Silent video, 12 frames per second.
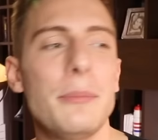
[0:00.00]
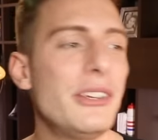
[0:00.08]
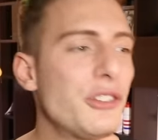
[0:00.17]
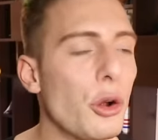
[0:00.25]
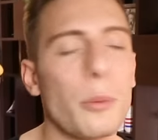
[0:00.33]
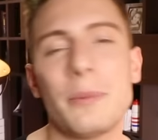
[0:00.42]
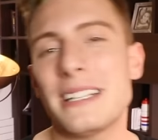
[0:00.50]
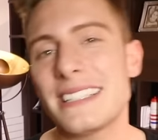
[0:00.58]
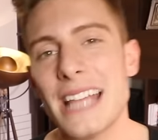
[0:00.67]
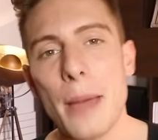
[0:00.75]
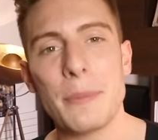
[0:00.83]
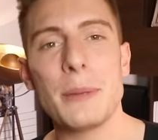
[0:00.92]
Be short, be
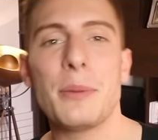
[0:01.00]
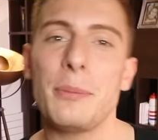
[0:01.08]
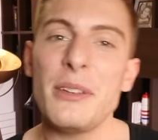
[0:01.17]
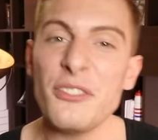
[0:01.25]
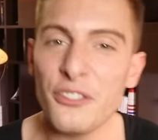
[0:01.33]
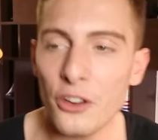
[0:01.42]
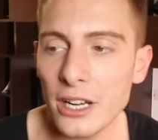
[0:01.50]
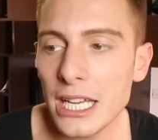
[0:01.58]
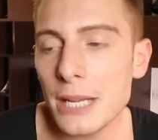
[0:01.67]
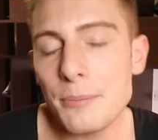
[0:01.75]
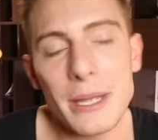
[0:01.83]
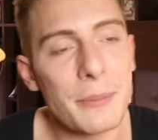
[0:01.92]
snappy, but be
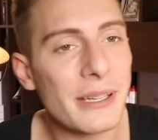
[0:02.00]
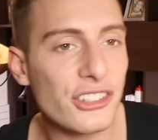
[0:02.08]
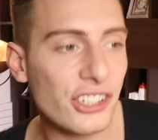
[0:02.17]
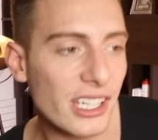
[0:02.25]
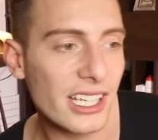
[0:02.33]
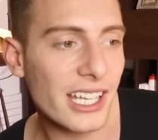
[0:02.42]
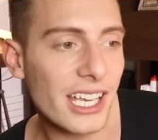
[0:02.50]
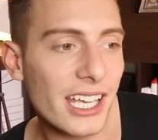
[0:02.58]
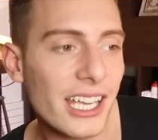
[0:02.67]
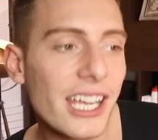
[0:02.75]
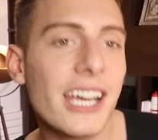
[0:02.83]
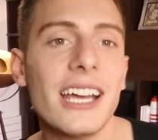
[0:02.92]
funny, be a bit cheeky.